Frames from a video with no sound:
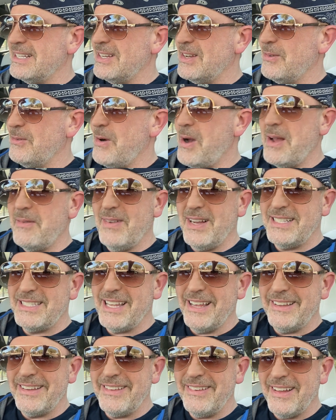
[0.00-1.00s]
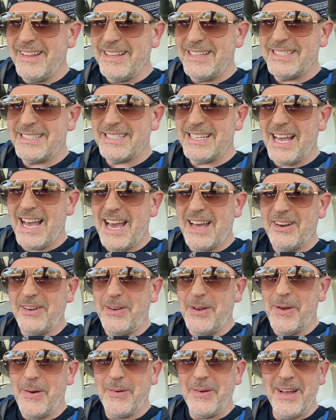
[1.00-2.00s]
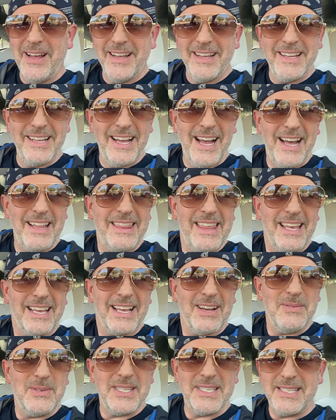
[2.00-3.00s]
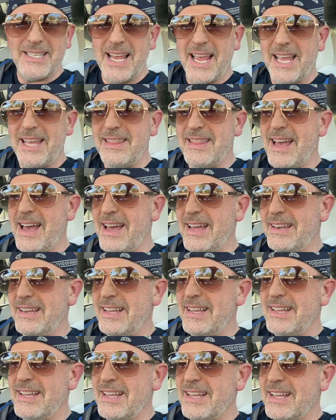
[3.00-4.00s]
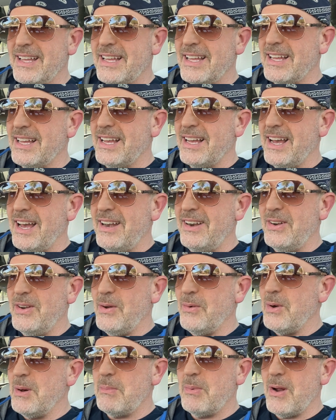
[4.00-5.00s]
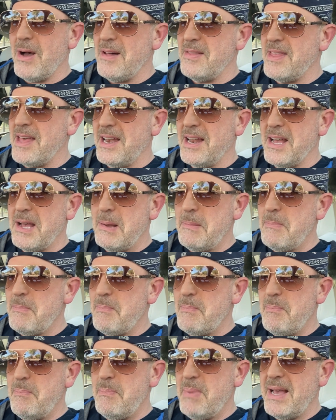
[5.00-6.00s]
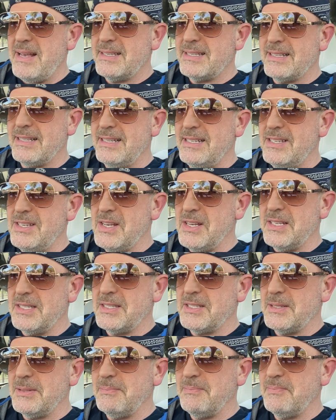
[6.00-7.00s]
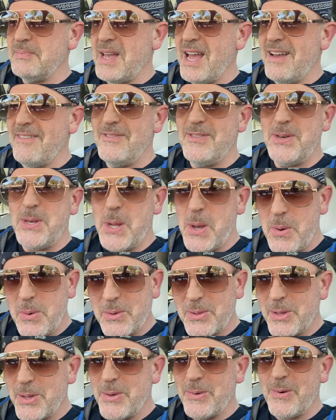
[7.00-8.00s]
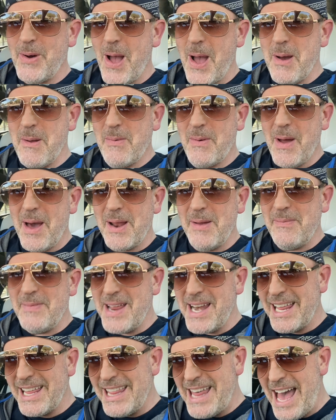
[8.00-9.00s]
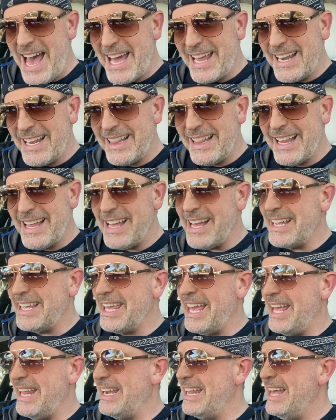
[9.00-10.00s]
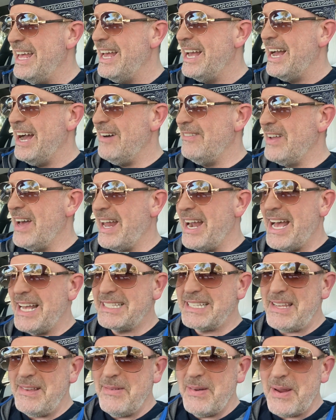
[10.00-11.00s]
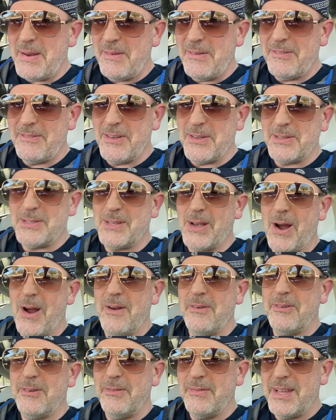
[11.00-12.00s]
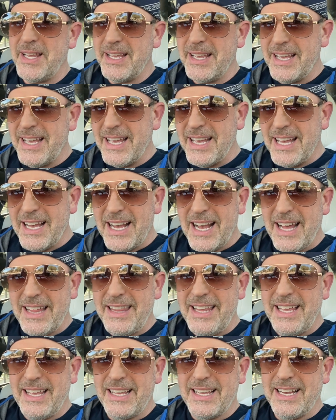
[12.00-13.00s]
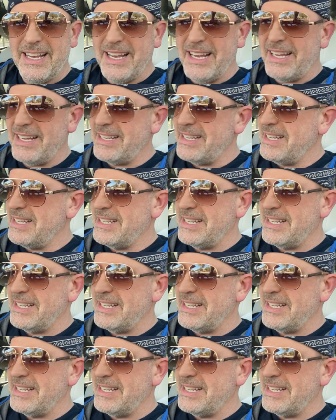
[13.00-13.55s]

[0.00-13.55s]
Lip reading: why am I telling you all this? I don't know. I think I'm just saying that. I don't know what brought that up. Basically just, I have no clue why I brought up any of that. Again, I'm not asking anybody to feel sorry for me. I think it's